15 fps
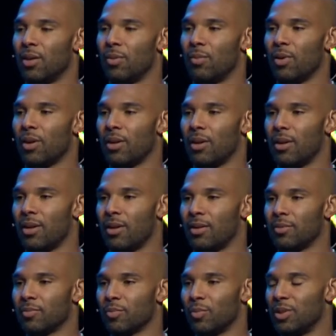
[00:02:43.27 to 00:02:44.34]

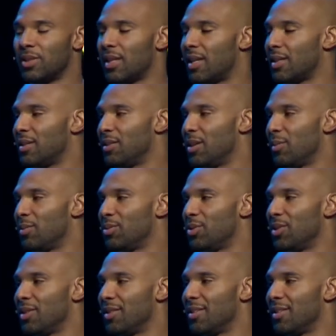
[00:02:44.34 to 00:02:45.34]
where we stayed at the DoubleTree.